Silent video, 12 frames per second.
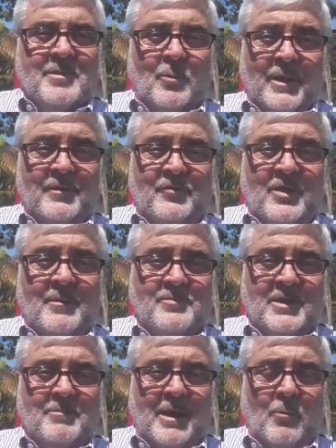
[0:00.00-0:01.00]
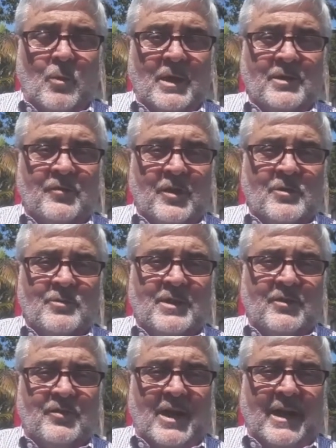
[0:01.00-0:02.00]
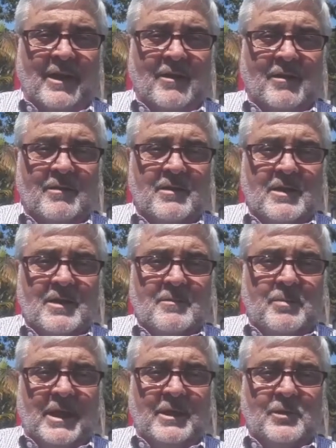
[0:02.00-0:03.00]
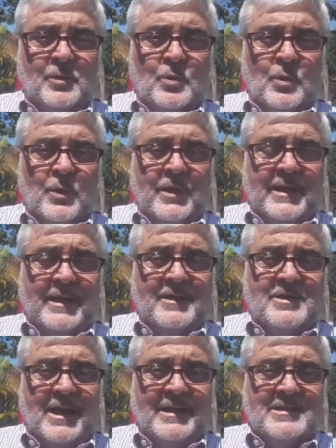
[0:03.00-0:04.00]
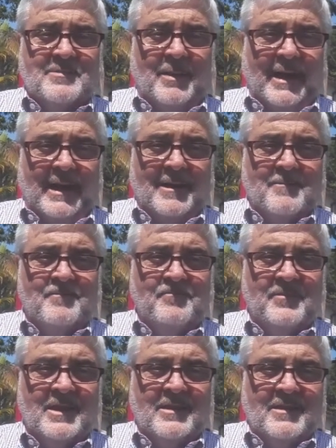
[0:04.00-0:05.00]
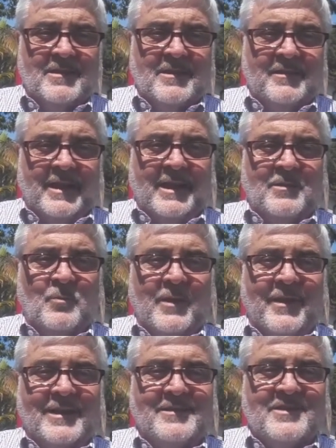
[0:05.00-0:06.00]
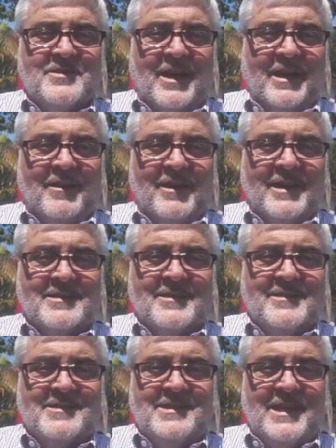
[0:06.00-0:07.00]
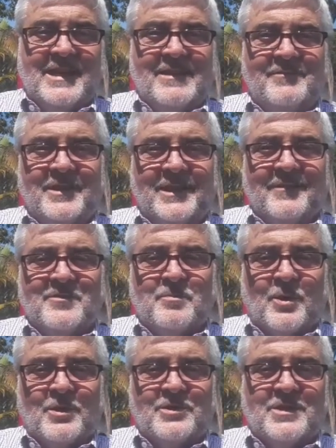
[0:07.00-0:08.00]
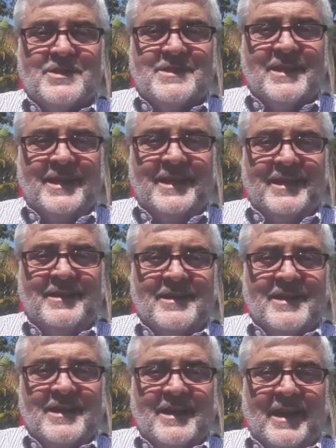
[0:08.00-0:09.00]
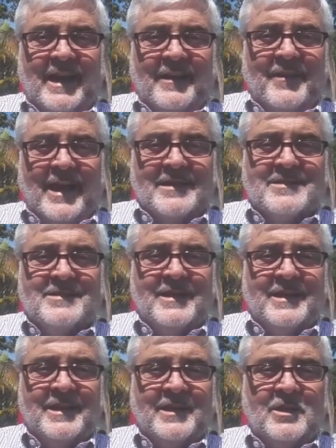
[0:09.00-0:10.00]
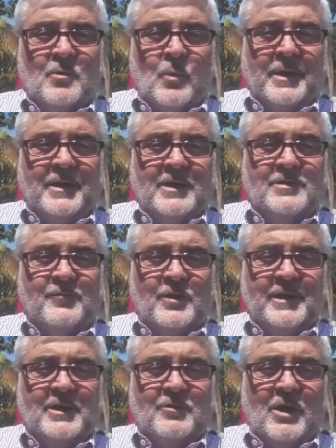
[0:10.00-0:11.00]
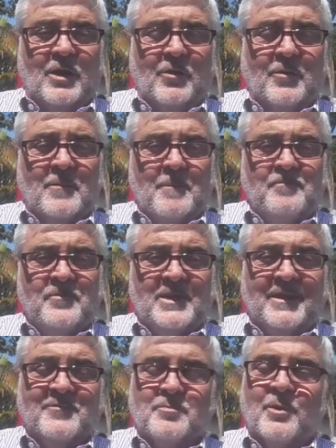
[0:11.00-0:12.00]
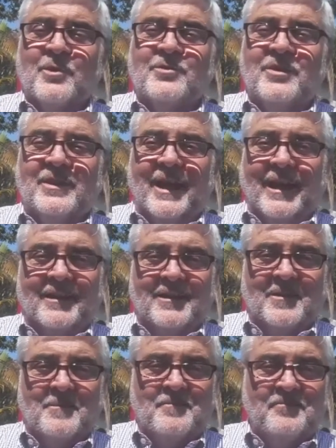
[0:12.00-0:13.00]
But one is tempted by one's own desire, being lured and enticed by it. Then, when that desire has conceived, it gives birth to sin, and that sin, when it is fully grown, gives birth to death.